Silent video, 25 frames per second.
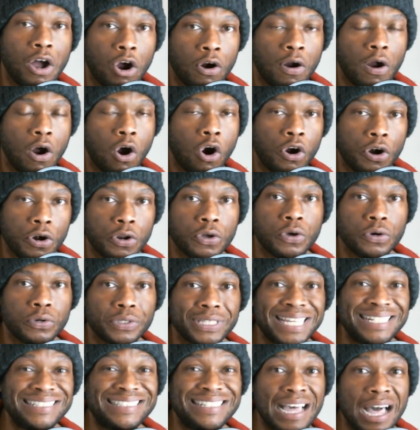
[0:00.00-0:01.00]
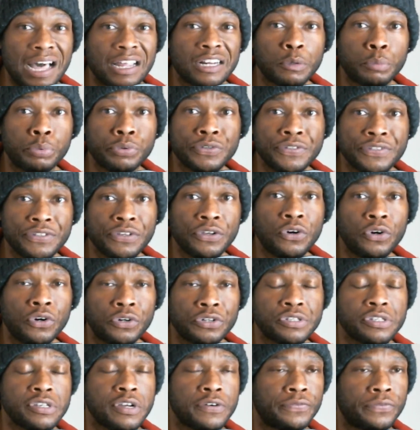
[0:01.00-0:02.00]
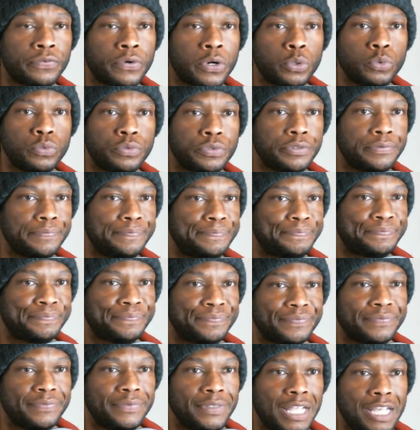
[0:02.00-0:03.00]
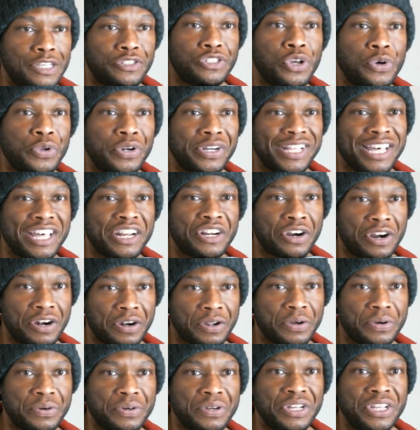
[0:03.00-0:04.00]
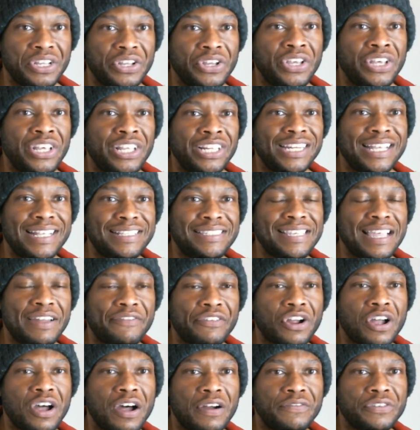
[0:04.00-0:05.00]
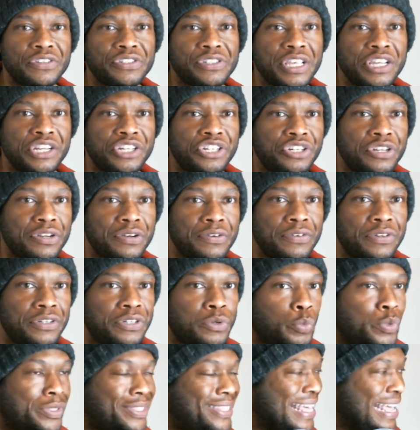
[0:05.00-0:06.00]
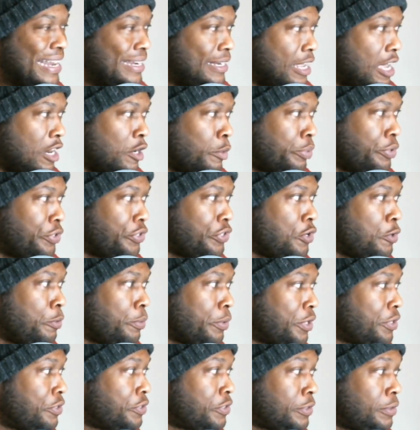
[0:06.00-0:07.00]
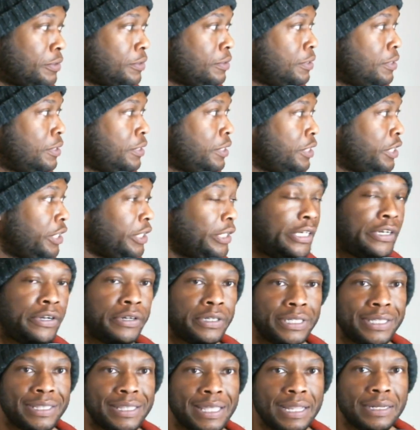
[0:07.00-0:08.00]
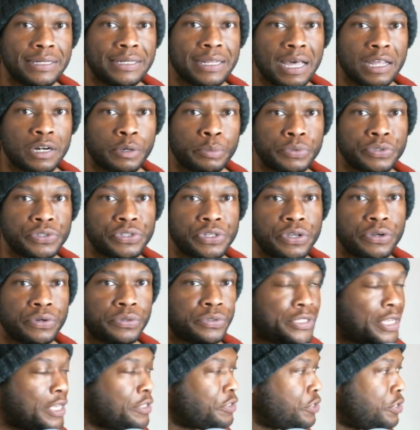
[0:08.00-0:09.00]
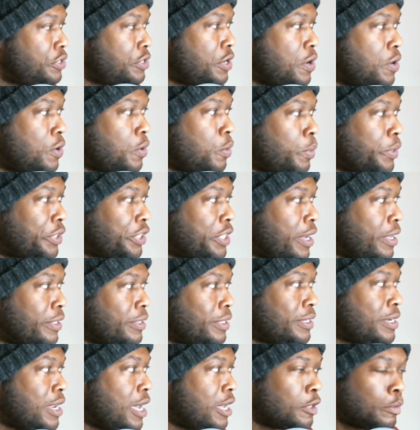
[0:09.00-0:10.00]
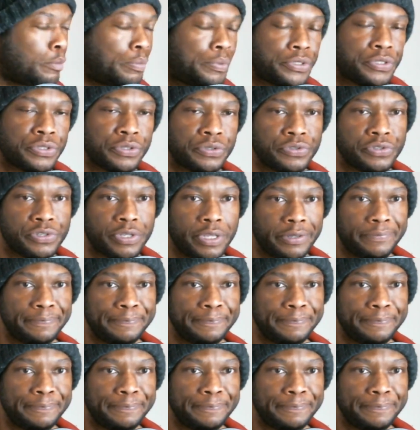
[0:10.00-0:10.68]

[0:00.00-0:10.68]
article that Donna Brazile herself wrote. Let's go to that article. Let's have a conversation with that Donna Brazile, because clearly that Donna Brazile doesn't know what the other Donna Brazile said.